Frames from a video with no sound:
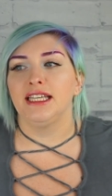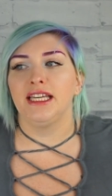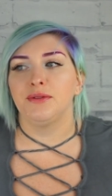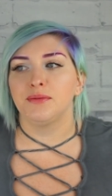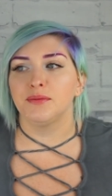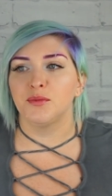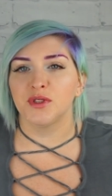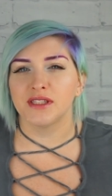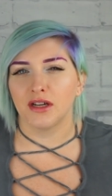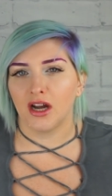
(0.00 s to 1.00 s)
It
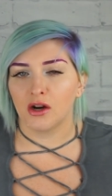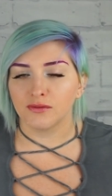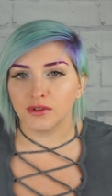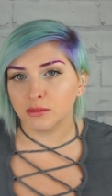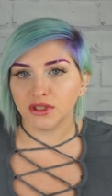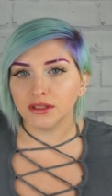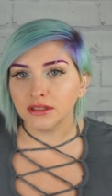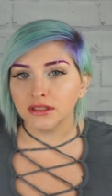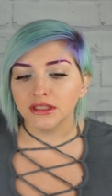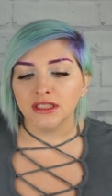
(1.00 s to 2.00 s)
was
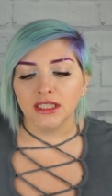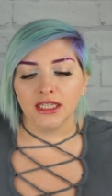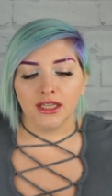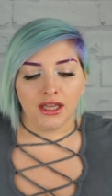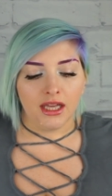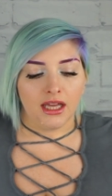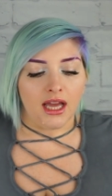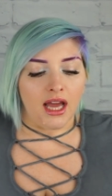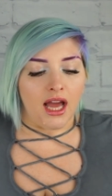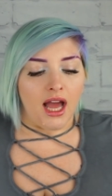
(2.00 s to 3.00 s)
uncomfortable
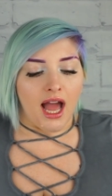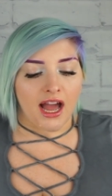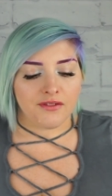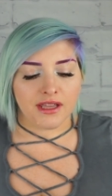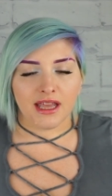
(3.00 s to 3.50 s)
having